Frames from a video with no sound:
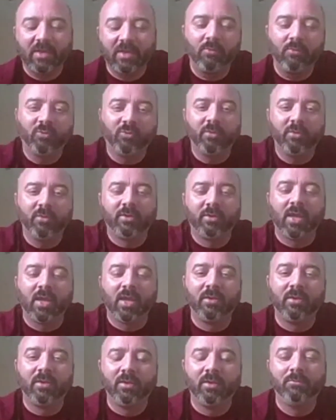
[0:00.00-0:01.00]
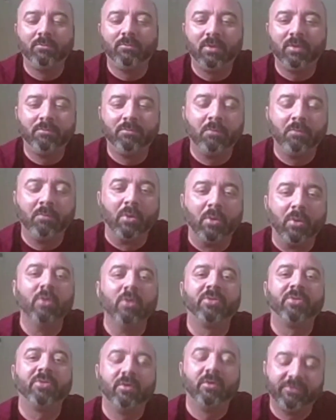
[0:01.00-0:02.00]
was where the kind of the
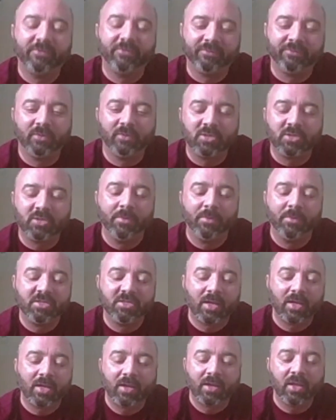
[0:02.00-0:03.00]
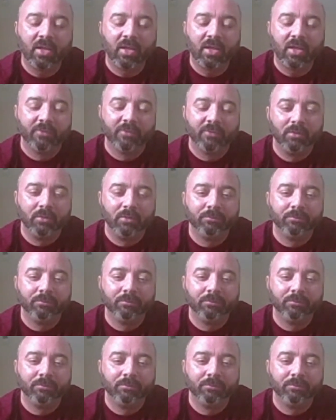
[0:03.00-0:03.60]
birth of the Chubby Jedi came from.